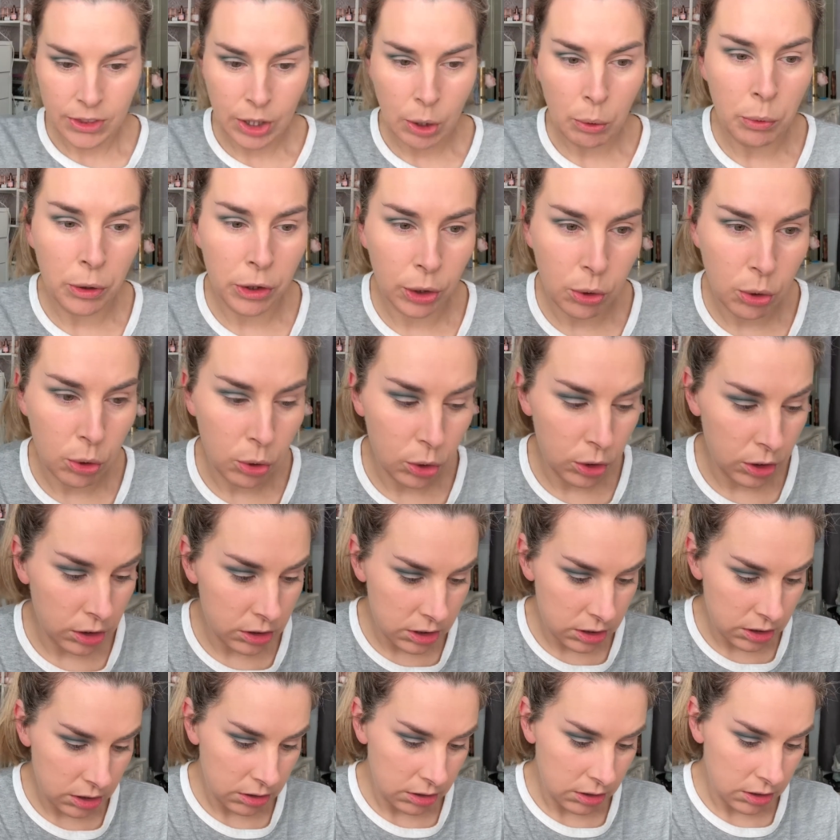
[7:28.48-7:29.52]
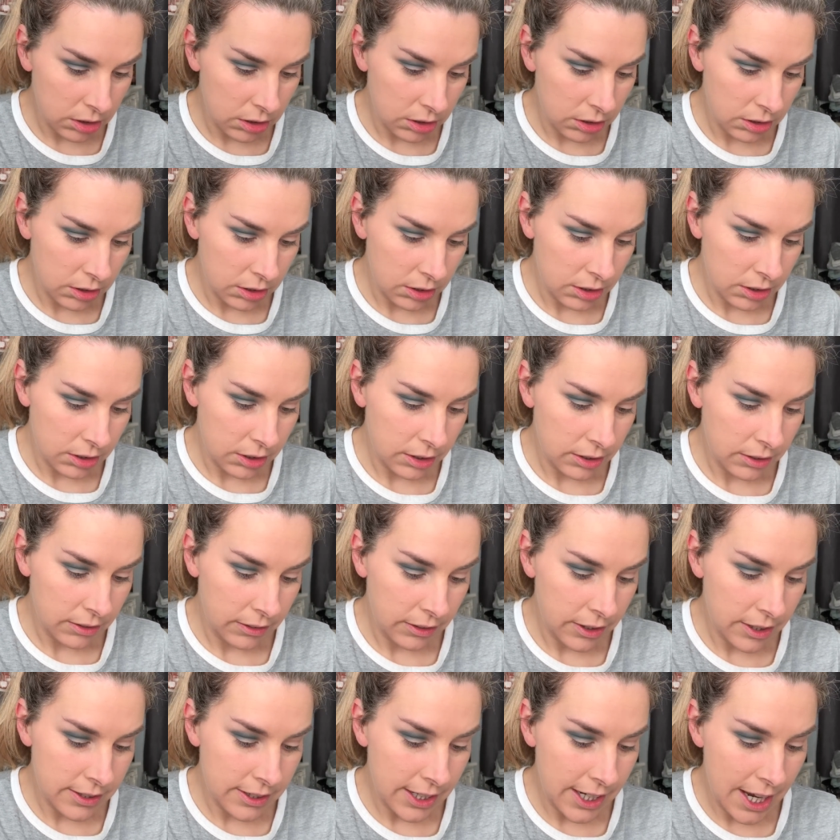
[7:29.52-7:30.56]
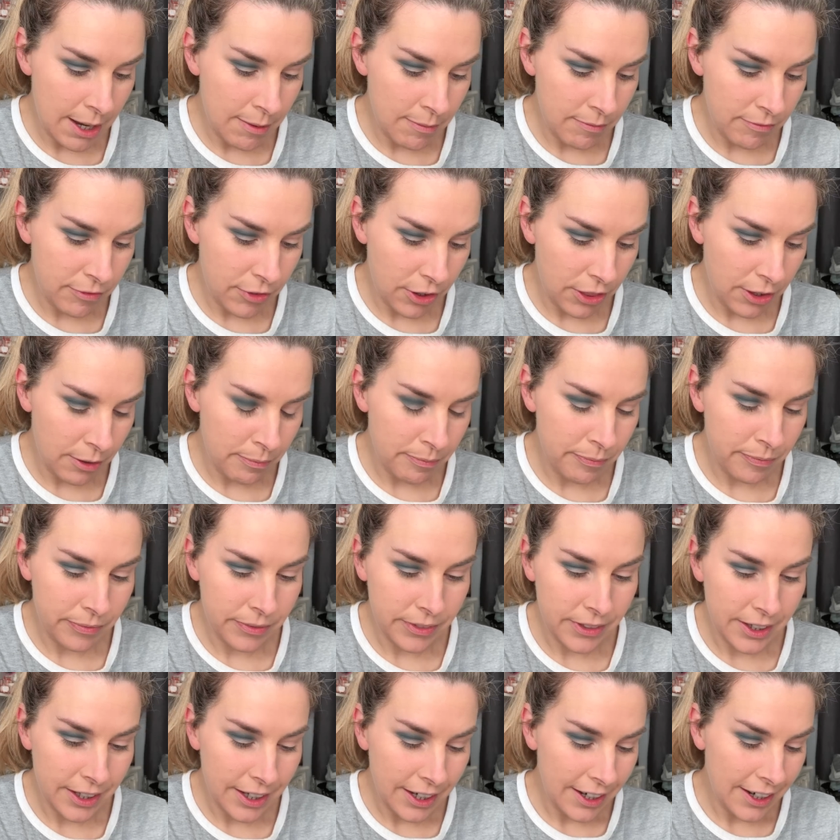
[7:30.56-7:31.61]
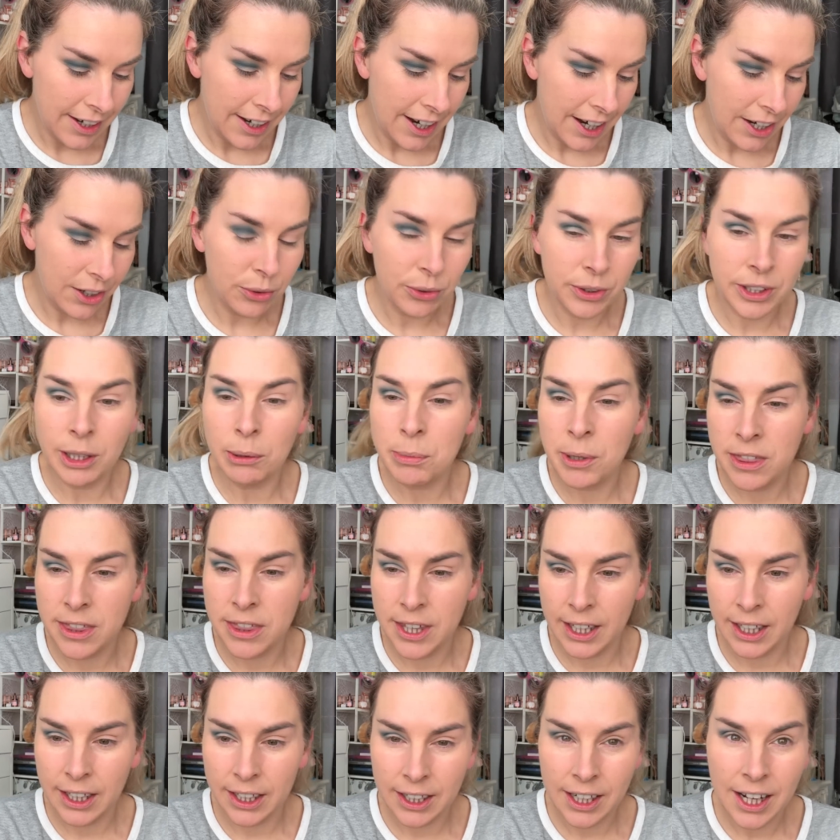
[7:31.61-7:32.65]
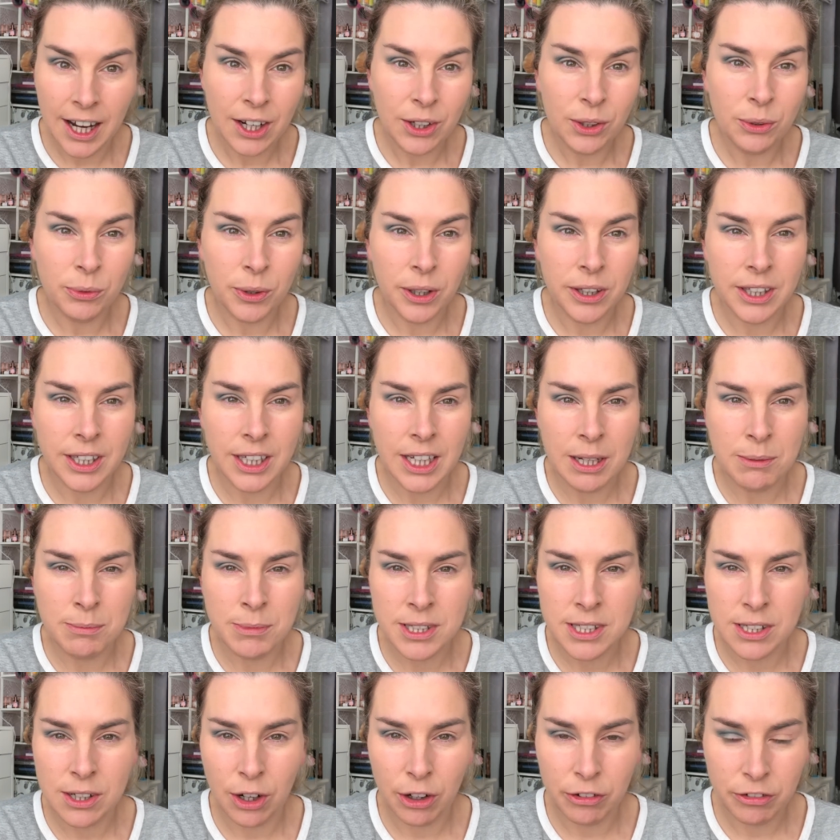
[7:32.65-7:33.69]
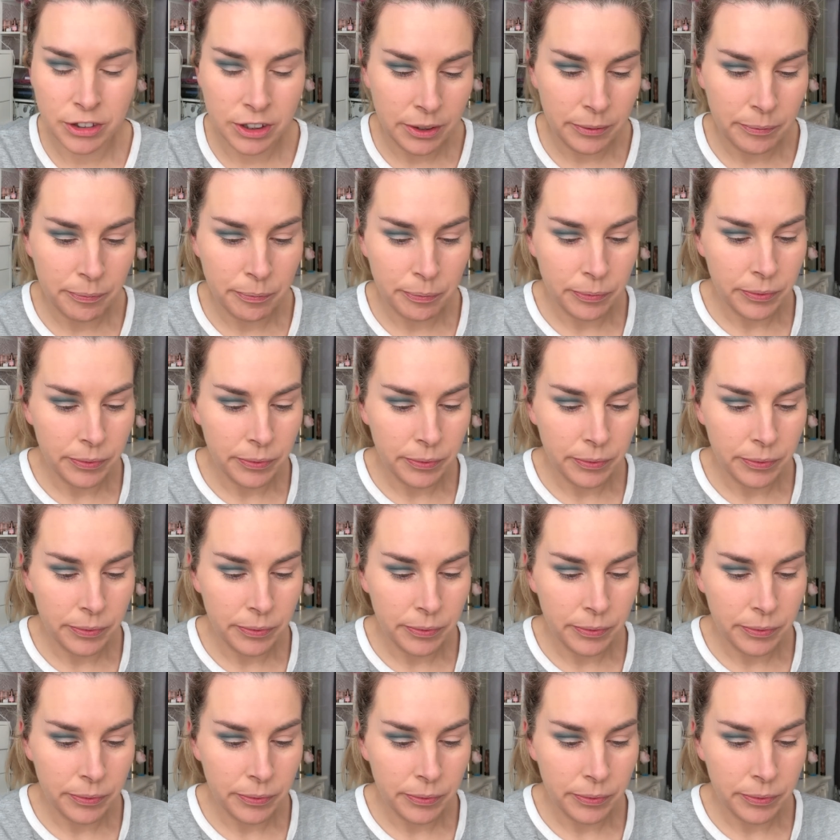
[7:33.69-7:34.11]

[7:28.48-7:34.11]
what they're called, there's a name for them. I know you'll be thinking, I know what the name is, Lauren.